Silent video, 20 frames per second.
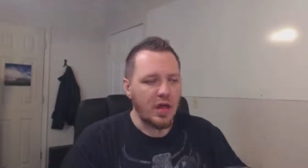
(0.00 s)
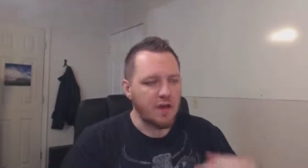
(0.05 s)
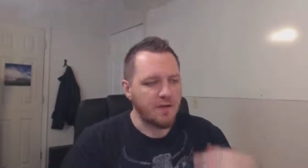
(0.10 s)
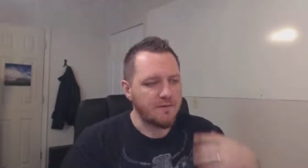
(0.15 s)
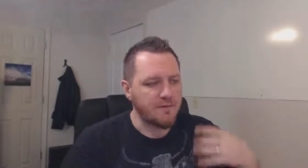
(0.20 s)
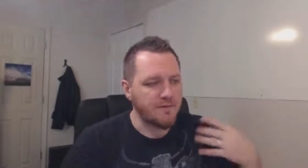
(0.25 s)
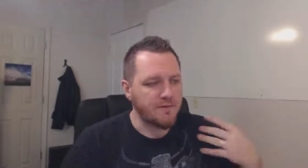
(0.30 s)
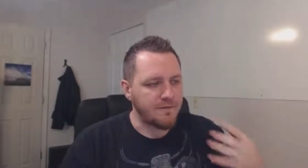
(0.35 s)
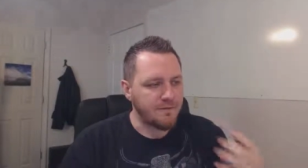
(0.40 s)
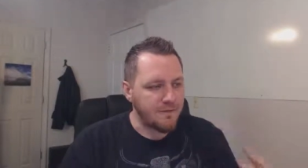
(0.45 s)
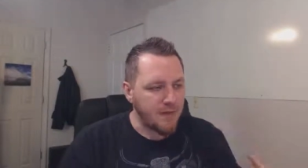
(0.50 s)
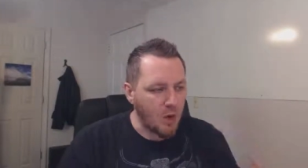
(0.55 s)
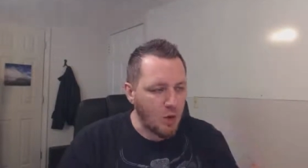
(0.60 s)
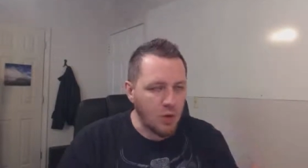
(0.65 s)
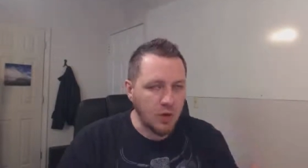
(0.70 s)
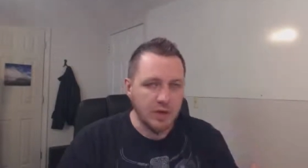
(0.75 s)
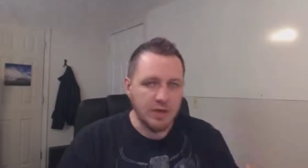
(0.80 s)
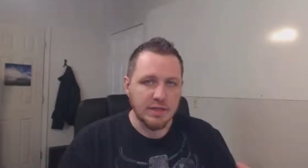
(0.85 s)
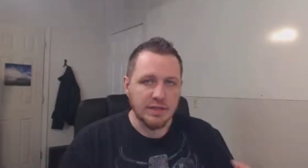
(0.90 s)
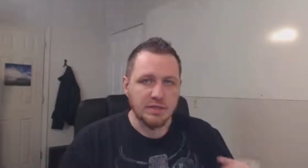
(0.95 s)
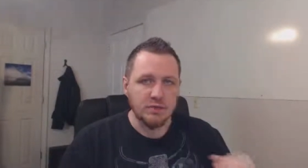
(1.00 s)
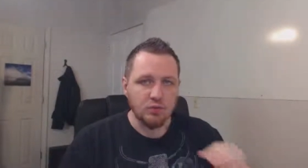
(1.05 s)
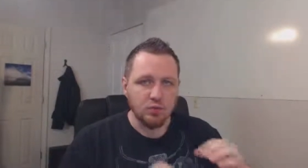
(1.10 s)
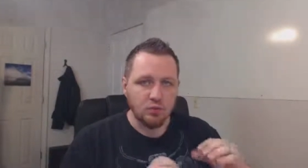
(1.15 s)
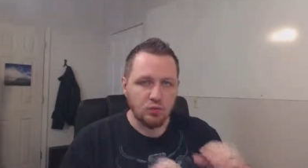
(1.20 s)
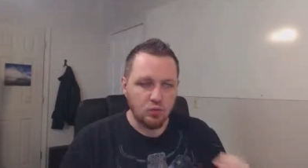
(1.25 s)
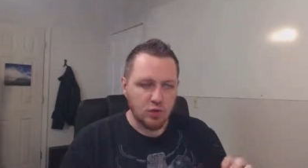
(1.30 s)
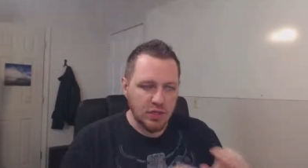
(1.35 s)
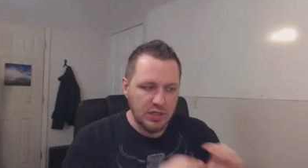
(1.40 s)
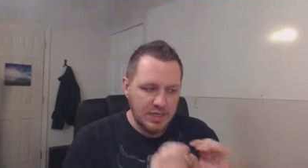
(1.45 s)
and focus
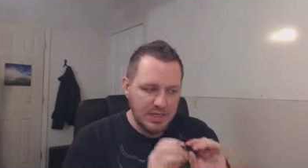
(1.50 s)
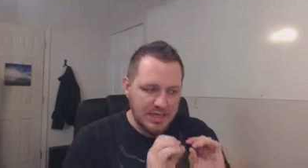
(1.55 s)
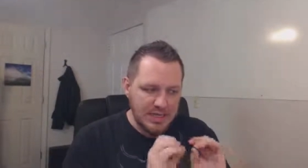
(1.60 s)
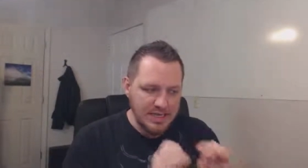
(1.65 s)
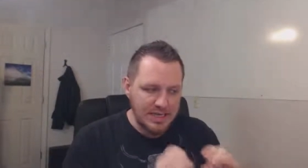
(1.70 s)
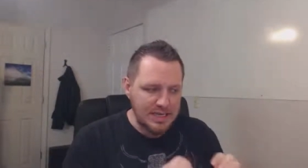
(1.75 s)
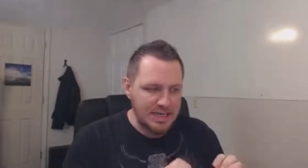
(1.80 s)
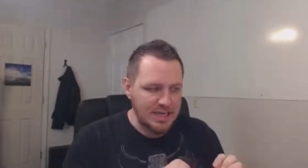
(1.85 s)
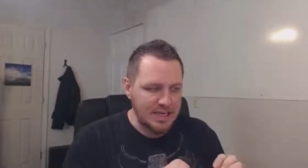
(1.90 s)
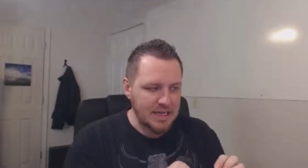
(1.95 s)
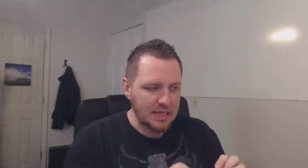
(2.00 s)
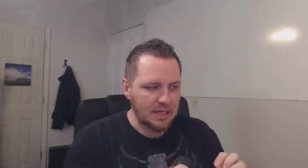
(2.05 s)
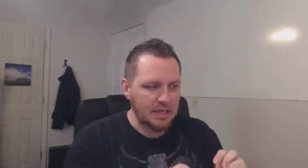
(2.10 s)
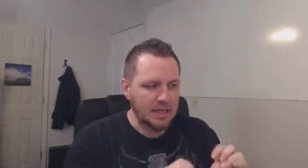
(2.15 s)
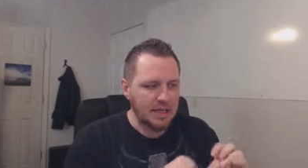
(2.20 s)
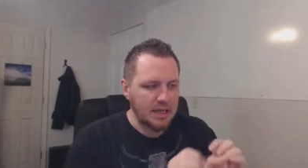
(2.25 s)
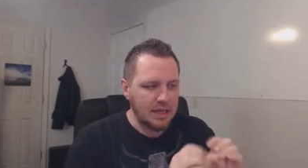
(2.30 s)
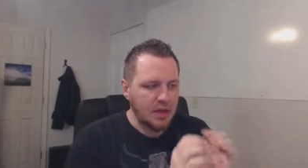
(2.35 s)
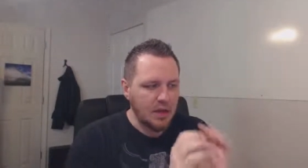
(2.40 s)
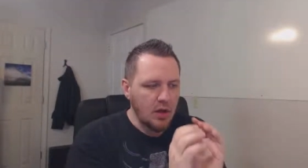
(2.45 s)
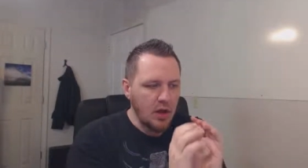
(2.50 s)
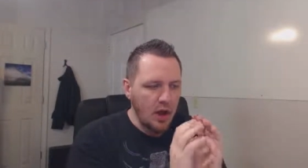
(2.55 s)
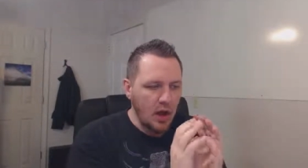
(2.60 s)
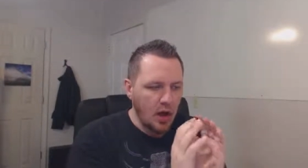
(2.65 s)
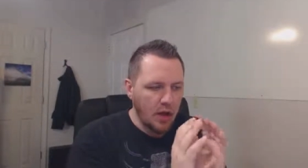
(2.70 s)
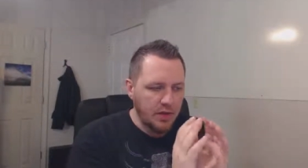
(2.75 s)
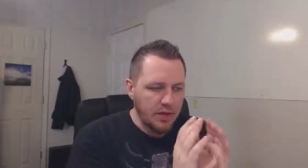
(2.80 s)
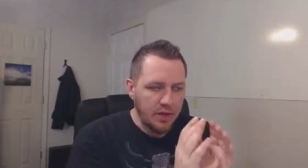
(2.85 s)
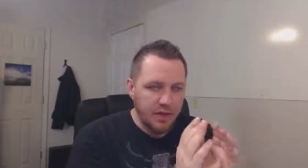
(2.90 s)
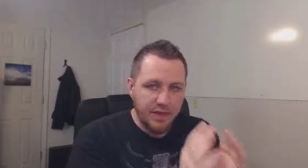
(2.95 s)
really intently
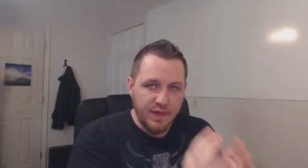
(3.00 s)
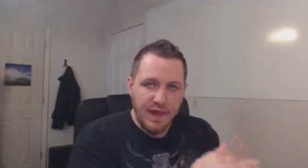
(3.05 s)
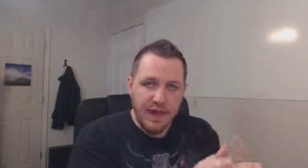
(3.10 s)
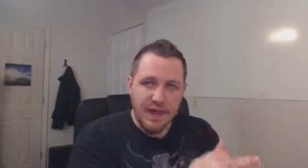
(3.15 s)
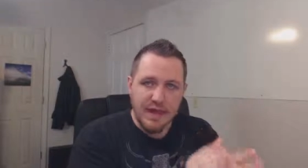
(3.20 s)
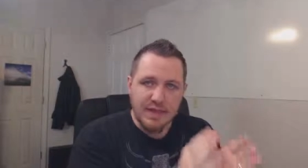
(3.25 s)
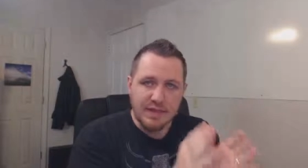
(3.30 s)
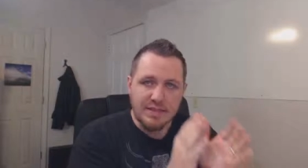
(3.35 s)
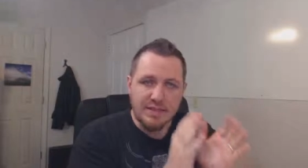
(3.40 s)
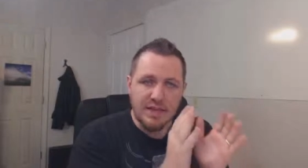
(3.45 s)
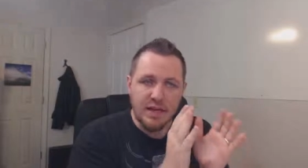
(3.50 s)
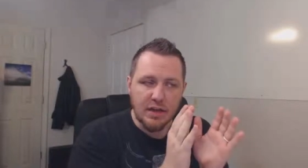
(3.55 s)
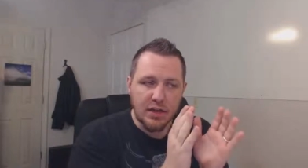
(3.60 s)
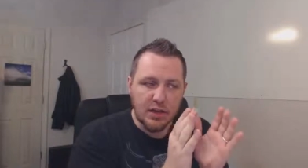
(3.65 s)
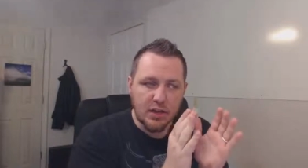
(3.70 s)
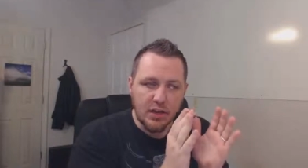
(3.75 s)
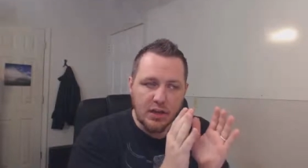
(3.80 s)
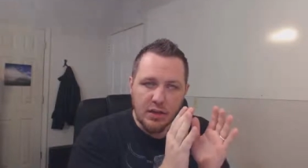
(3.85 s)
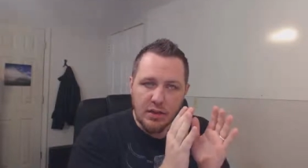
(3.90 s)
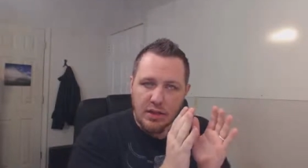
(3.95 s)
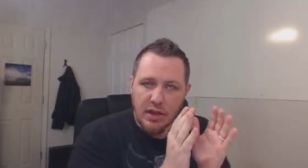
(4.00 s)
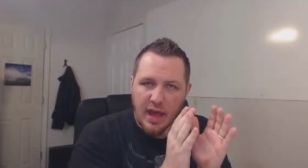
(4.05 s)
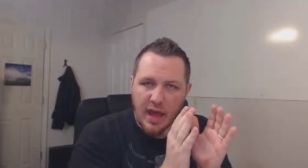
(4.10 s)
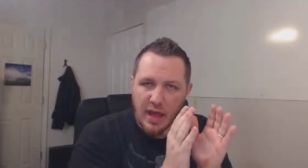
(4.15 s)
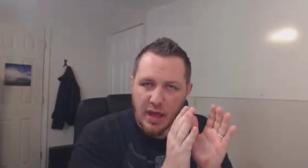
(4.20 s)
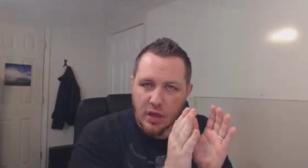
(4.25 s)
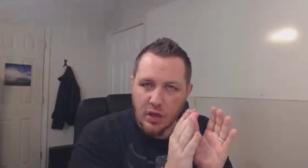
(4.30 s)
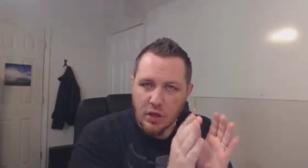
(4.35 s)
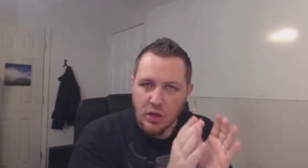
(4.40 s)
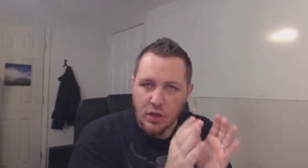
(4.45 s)
on the things that
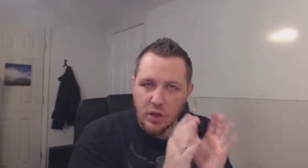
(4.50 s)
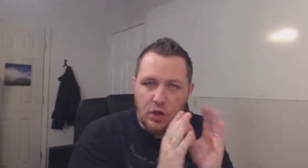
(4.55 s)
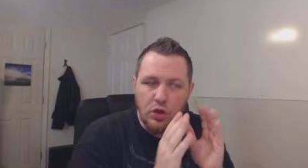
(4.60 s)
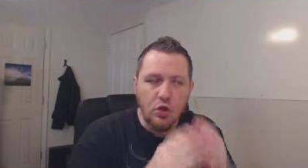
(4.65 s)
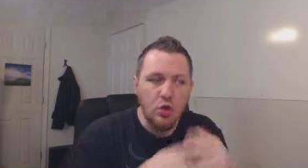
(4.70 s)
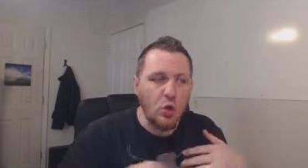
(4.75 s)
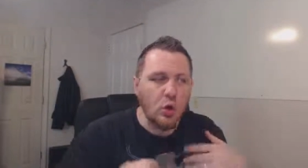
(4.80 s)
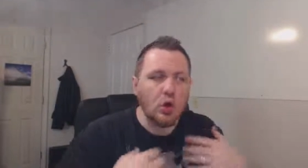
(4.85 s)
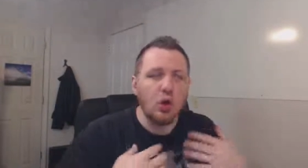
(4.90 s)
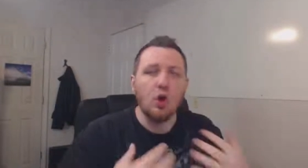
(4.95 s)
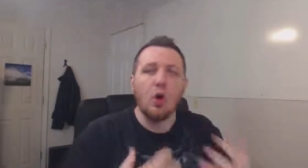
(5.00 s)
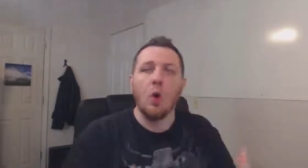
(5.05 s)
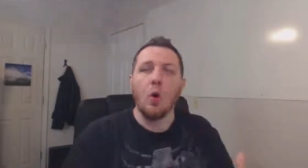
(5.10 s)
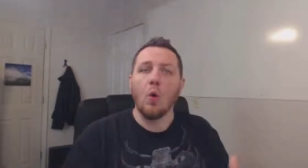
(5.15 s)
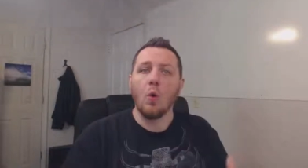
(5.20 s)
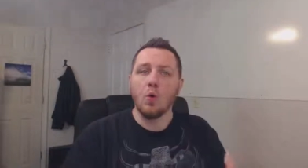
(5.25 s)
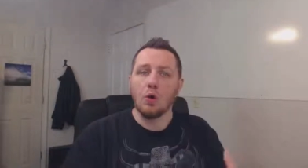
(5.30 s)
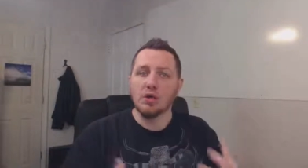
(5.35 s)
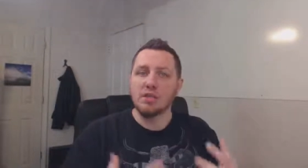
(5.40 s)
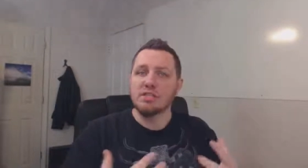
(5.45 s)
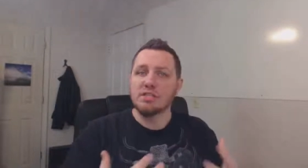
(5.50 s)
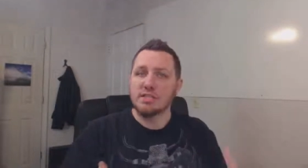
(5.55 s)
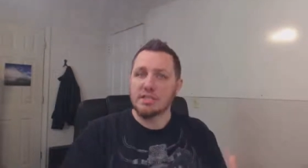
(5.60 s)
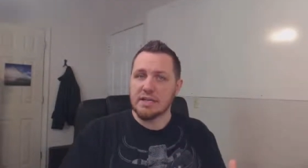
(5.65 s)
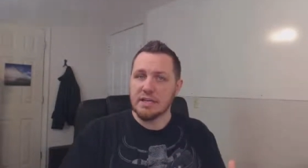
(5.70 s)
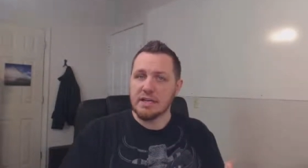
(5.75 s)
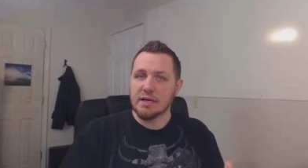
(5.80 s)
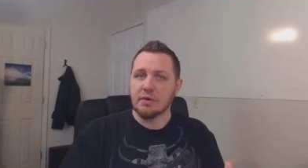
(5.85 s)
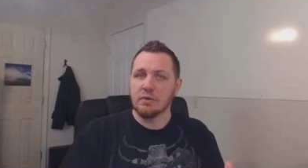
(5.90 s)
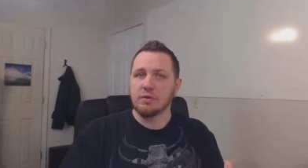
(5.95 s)
that your core
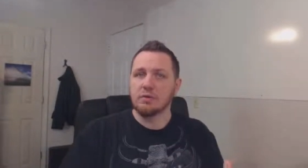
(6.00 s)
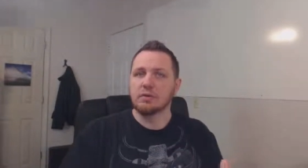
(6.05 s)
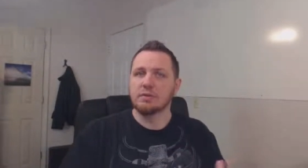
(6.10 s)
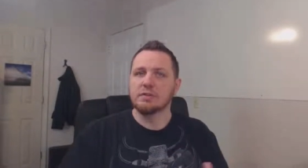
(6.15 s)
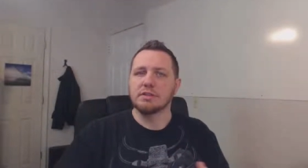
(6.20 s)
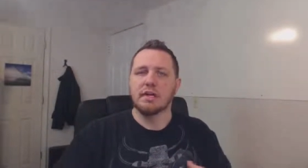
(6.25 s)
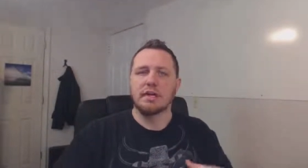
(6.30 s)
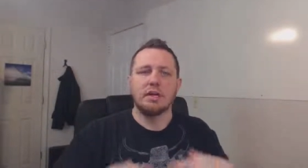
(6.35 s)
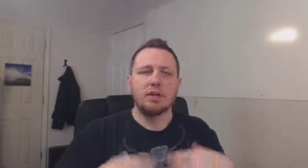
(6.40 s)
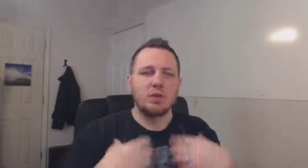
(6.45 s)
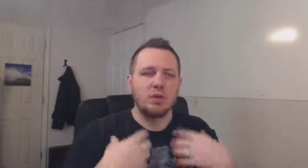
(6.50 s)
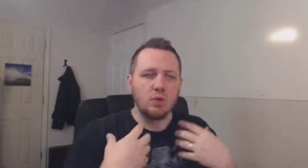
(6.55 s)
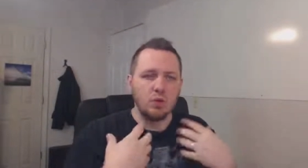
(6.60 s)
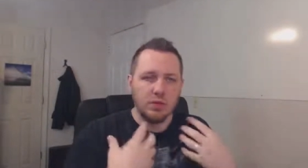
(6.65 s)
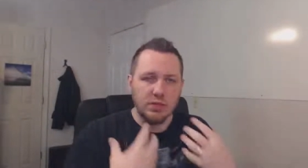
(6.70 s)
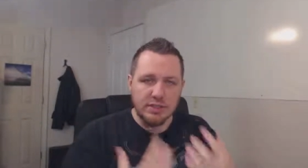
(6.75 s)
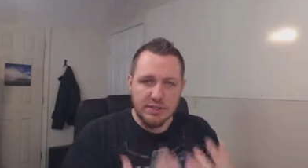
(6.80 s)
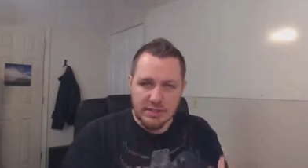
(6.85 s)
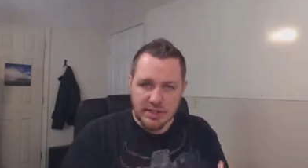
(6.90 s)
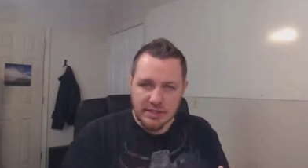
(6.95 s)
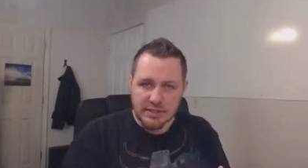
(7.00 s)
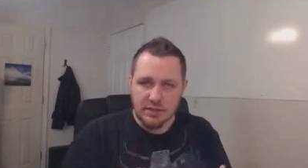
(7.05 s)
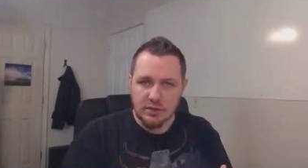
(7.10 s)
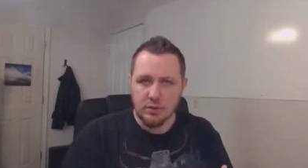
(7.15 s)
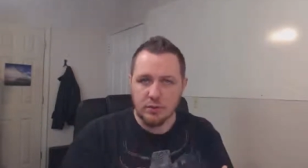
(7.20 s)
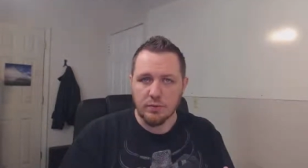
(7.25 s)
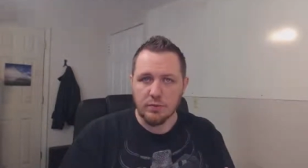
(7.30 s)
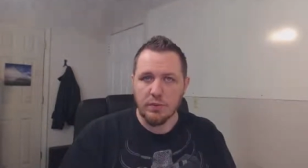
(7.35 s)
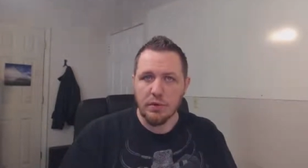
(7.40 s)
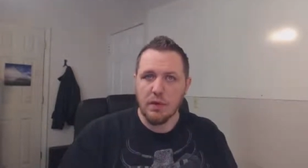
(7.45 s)
skills and your
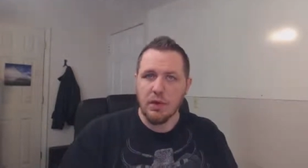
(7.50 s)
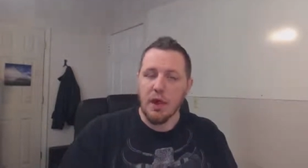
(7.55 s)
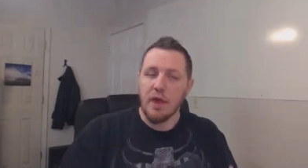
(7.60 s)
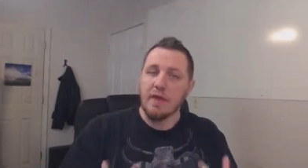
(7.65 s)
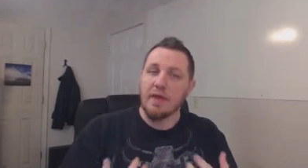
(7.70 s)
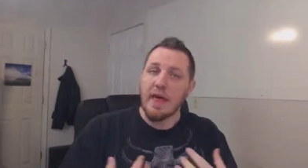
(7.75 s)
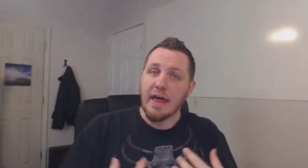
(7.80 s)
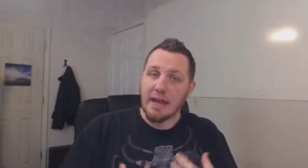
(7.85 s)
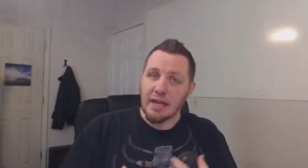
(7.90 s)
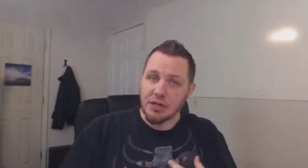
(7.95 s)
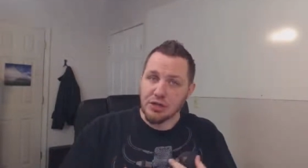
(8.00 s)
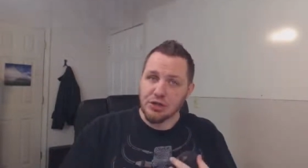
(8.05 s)
system that